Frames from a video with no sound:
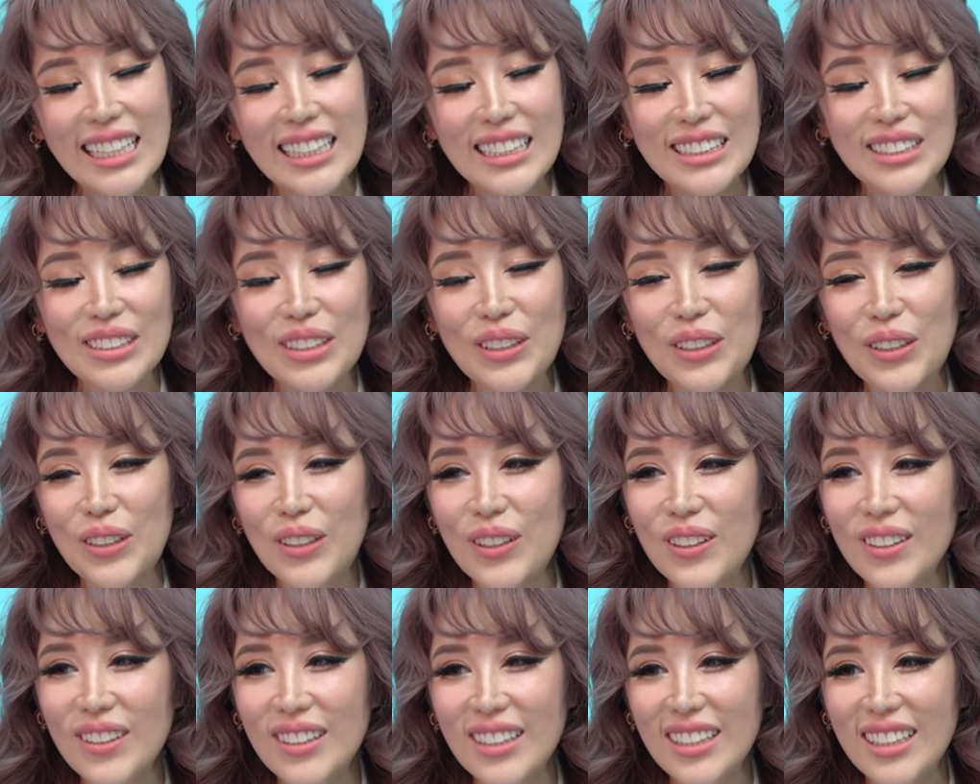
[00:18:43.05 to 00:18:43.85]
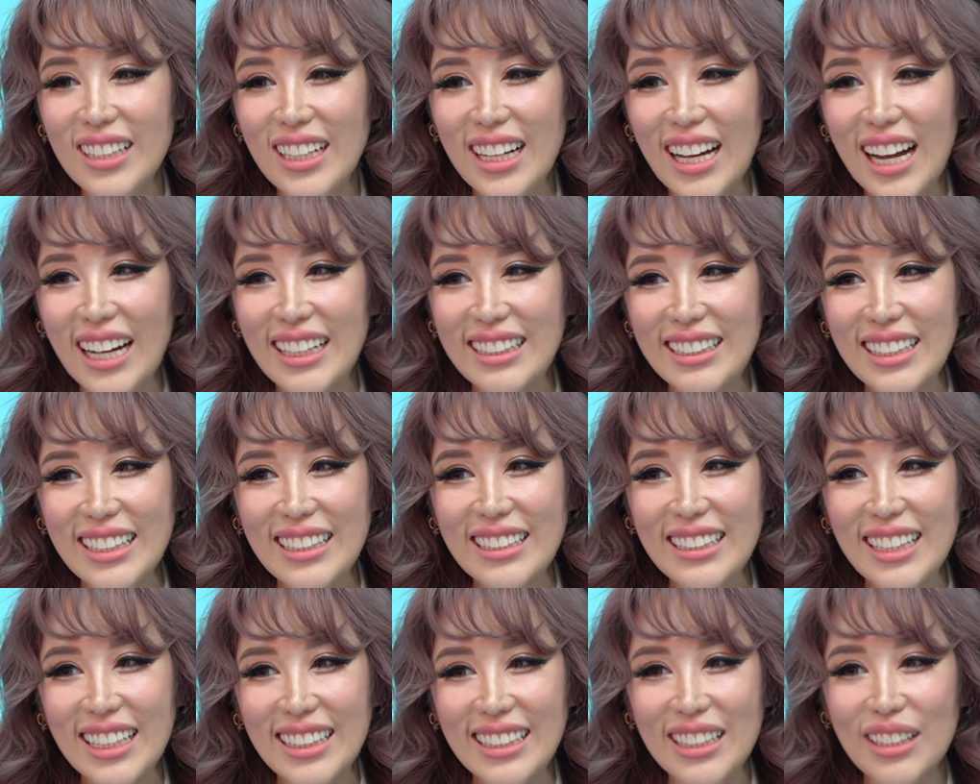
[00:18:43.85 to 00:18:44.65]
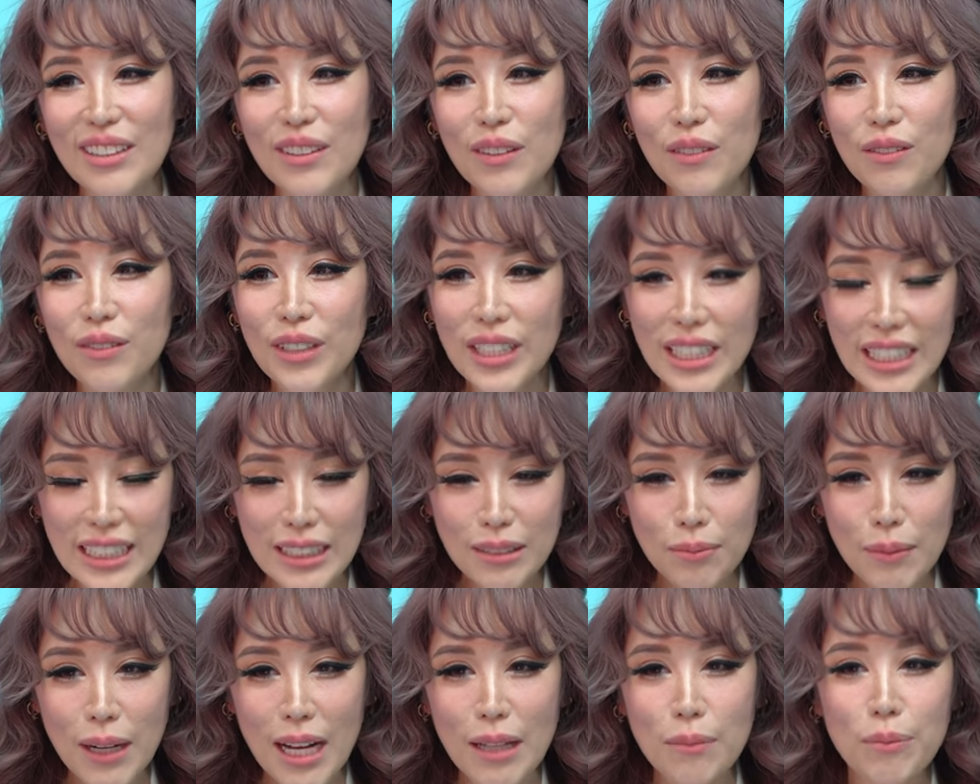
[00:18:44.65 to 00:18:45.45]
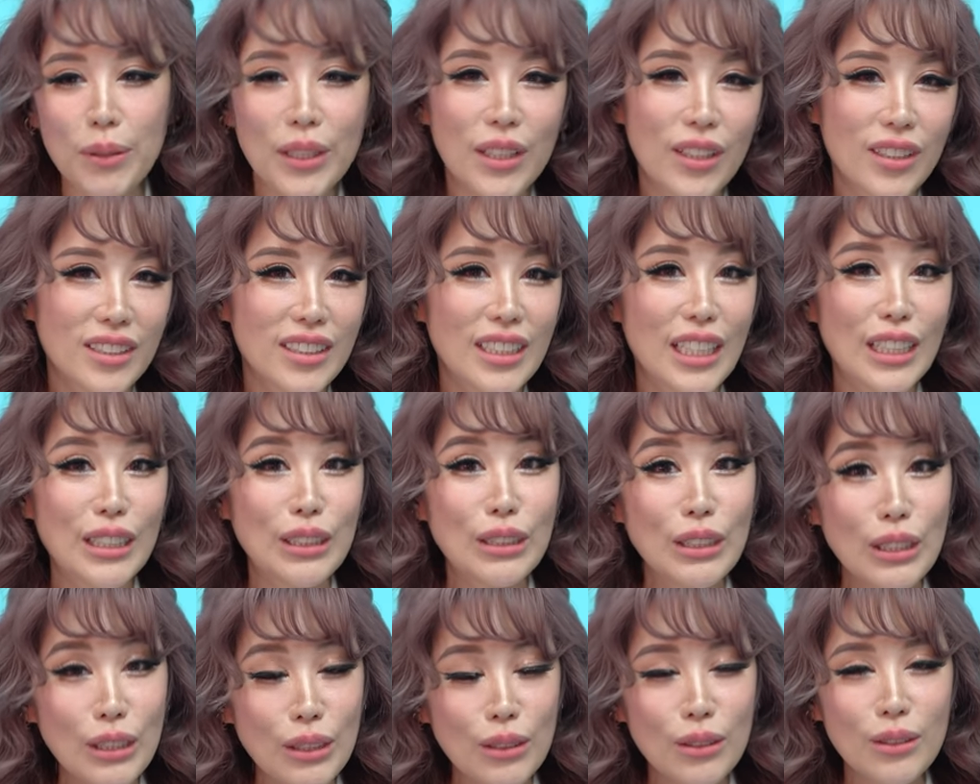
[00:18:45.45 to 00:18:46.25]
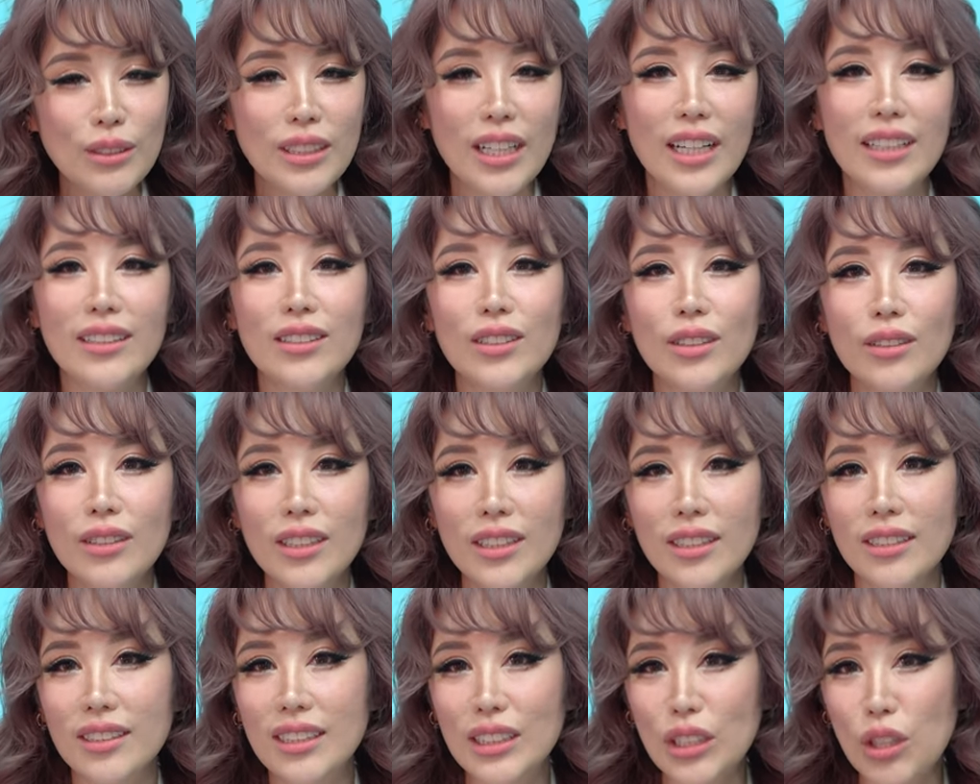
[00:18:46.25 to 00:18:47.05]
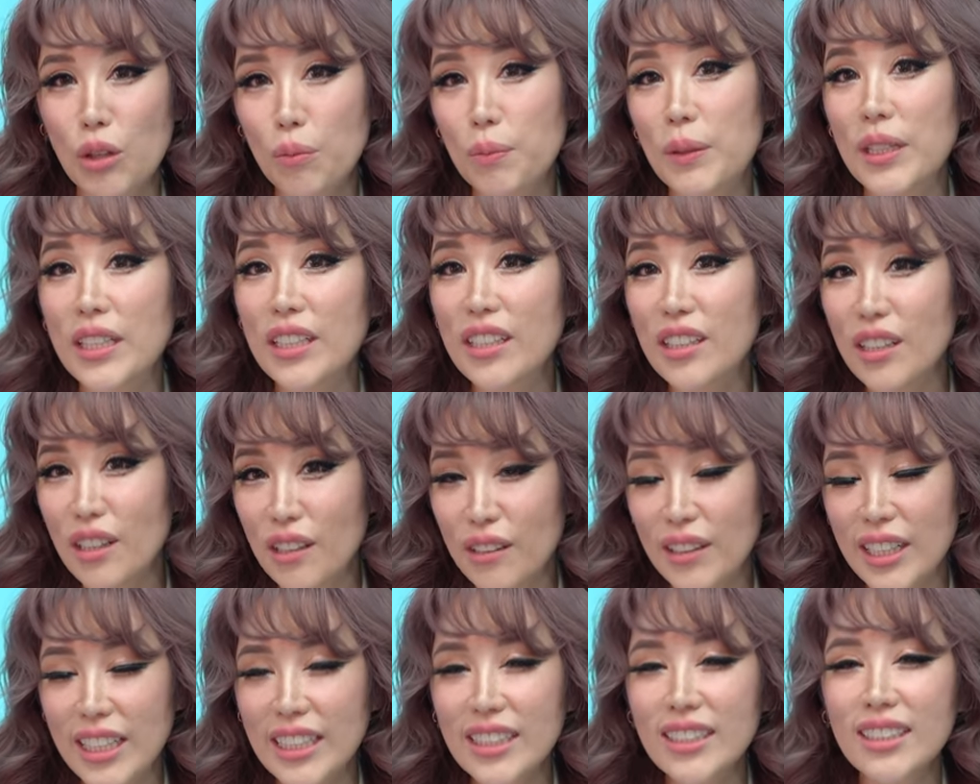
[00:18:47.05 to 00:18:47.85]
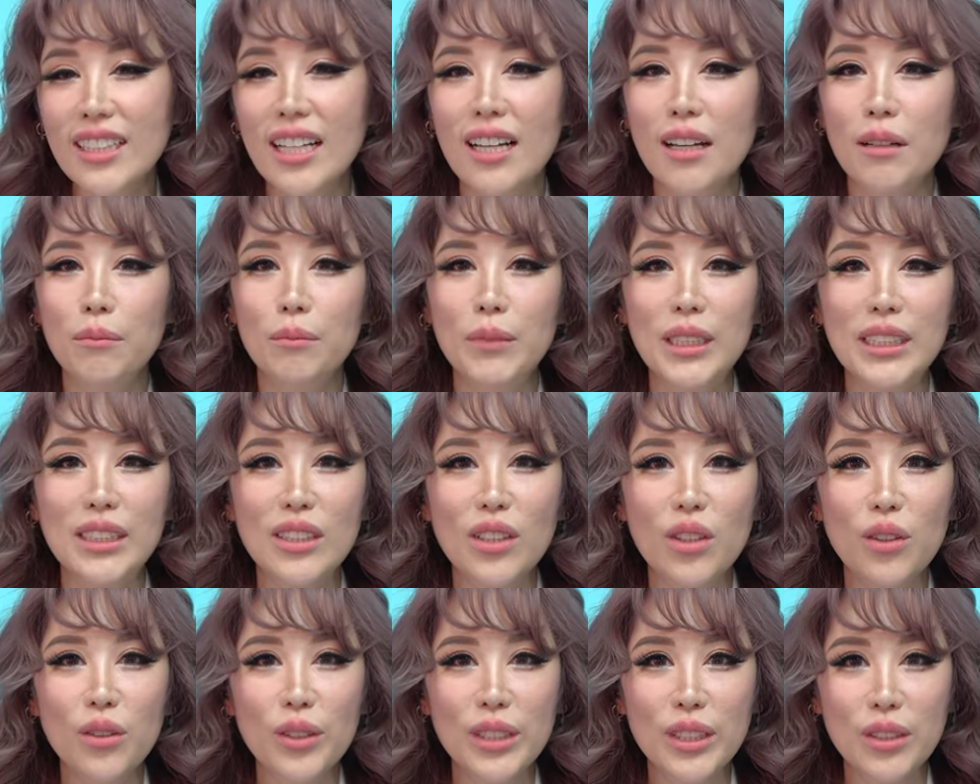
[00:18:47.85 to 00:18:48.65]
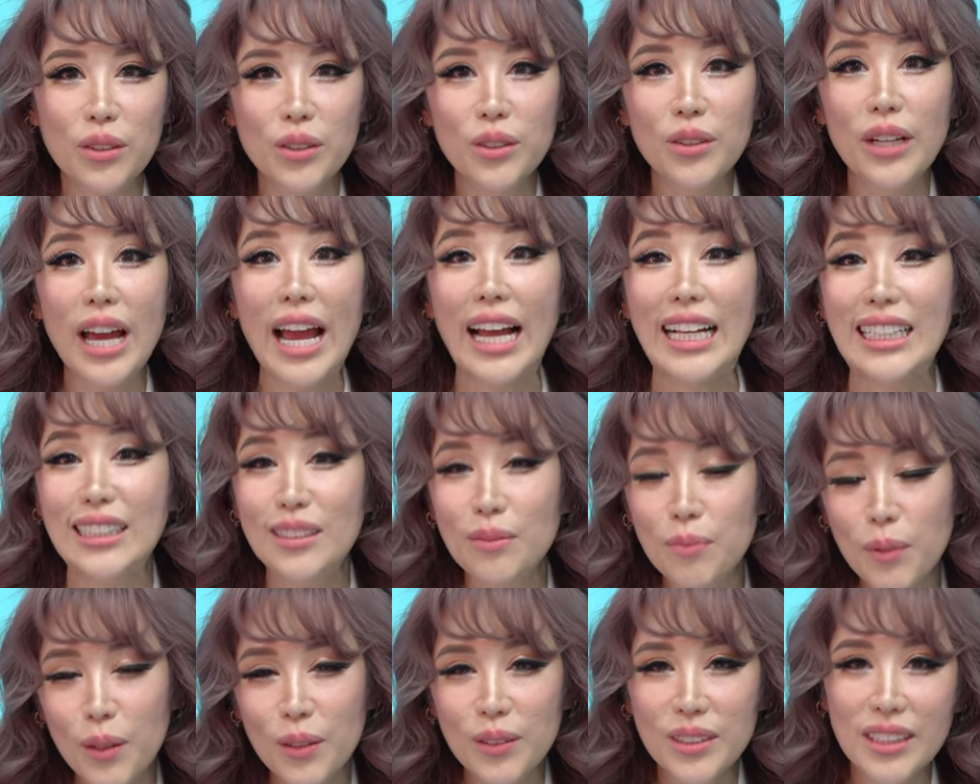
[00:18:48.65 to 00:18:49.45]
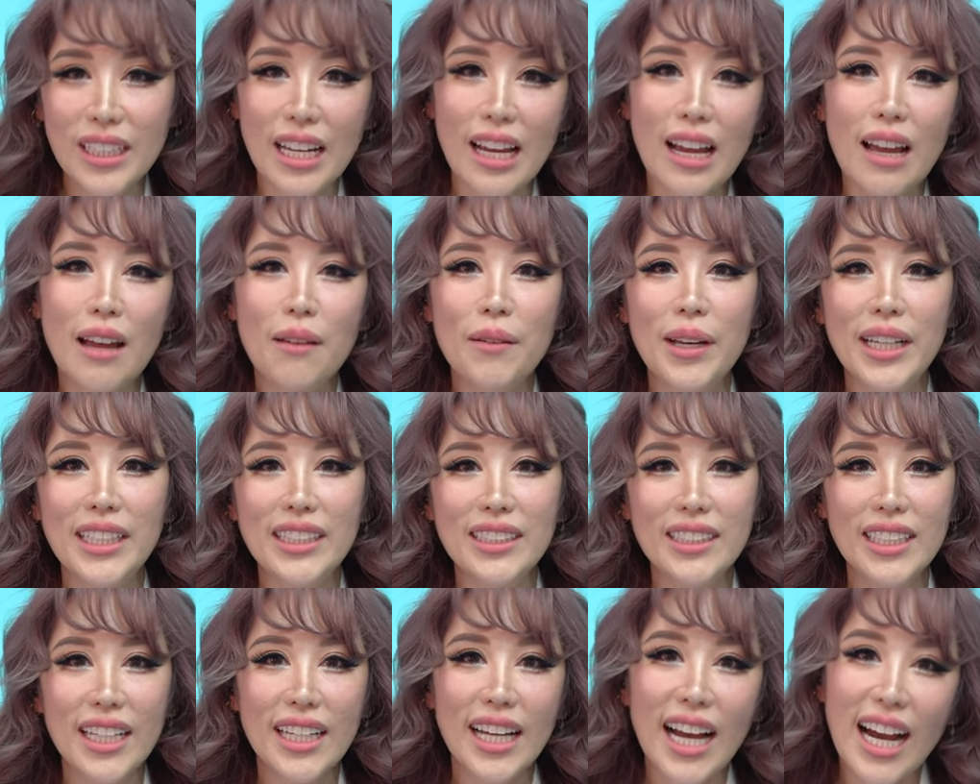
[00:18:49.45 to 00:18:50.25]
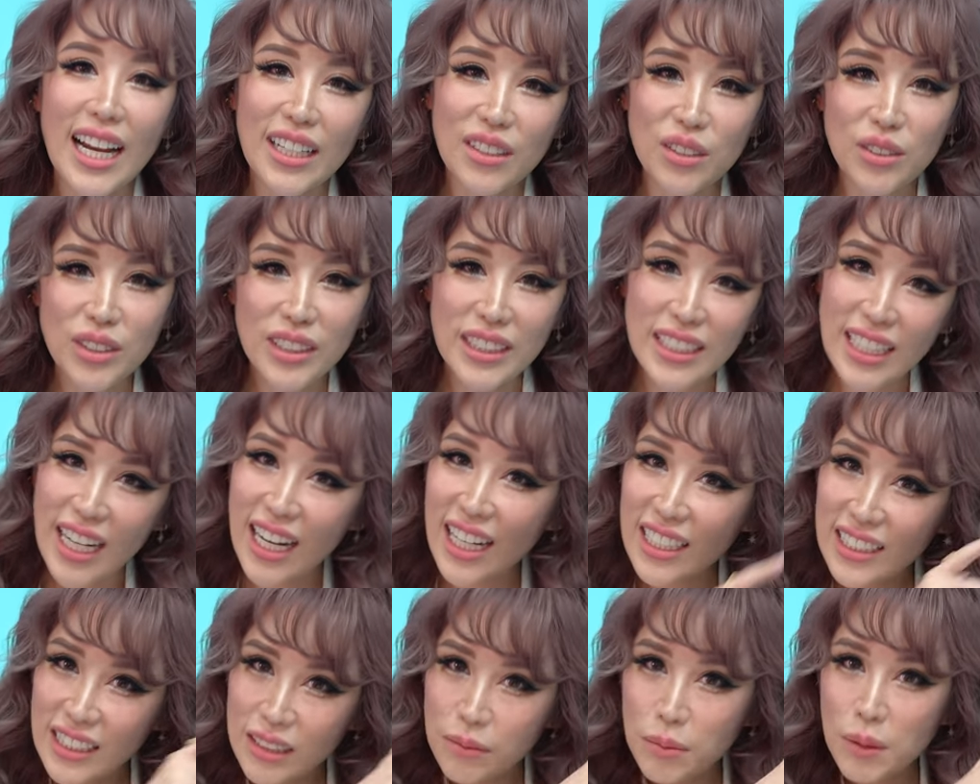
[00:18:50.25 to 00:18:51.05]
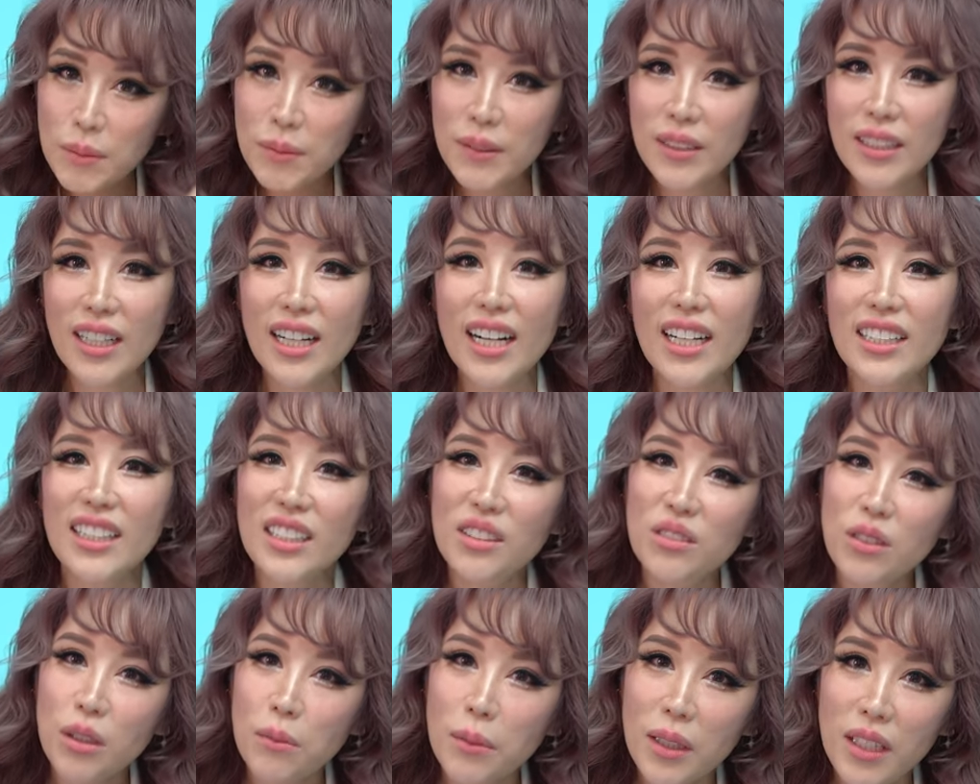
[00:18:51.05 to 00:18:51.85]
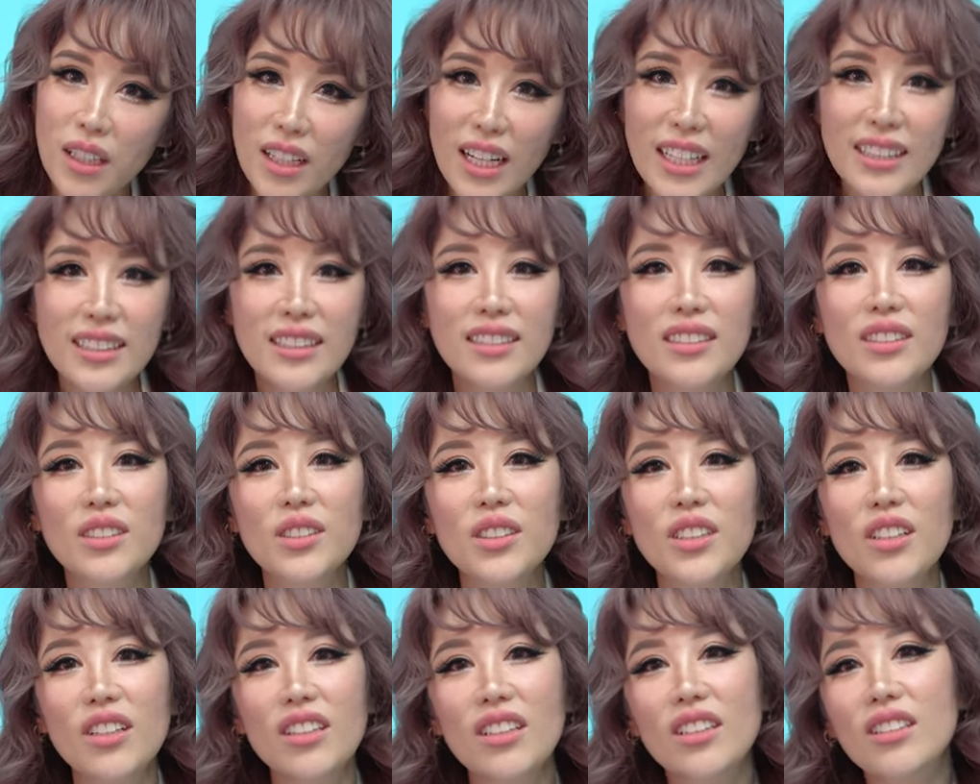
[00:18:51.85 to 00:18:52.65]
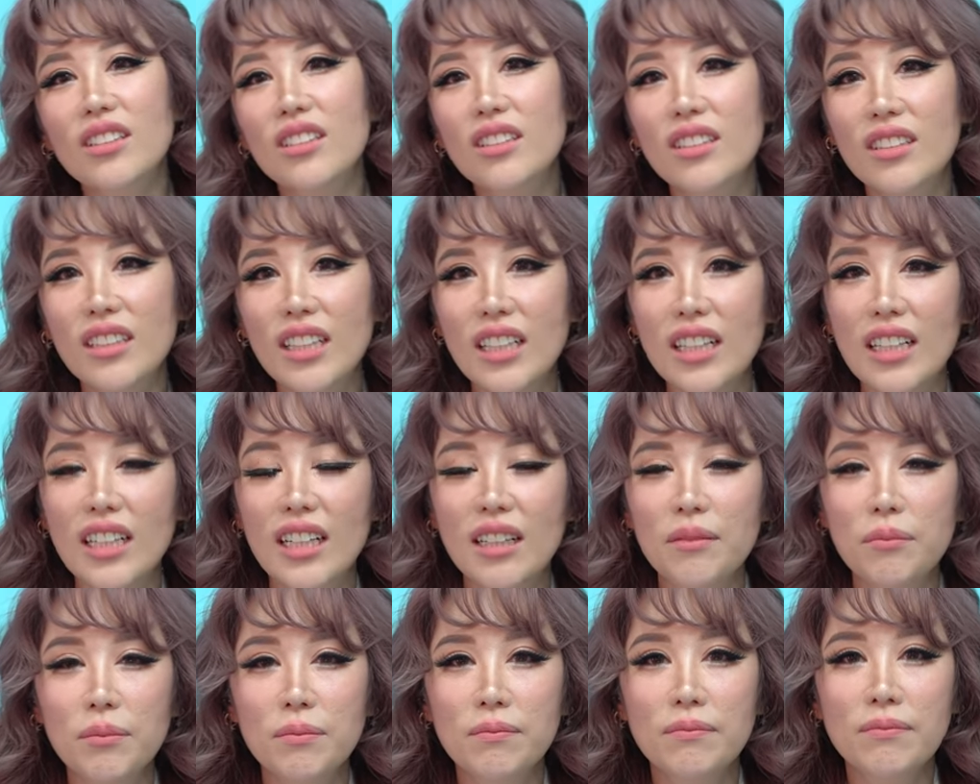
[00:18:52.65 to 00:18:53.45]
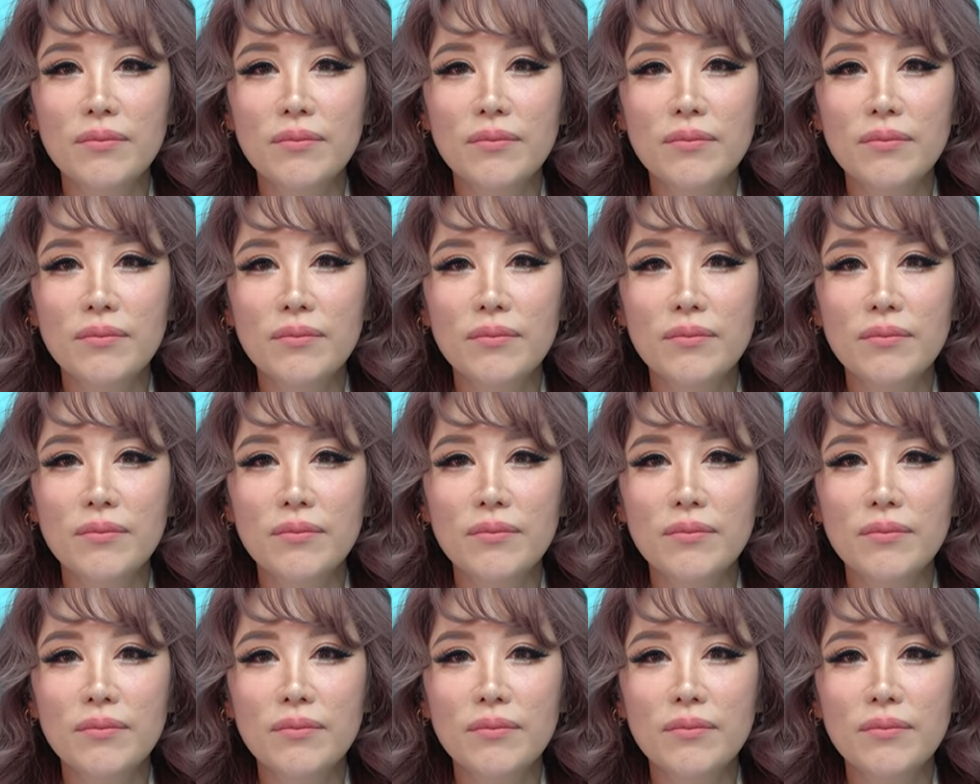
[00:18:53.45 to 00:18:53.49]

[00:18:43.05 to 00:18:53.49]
So I think that they were really smart because they knew that during the COP hearings, Miss Loh is going to expose them and say, ah, you see, ah, these people, ah, they know about lies since so long ago. Ah.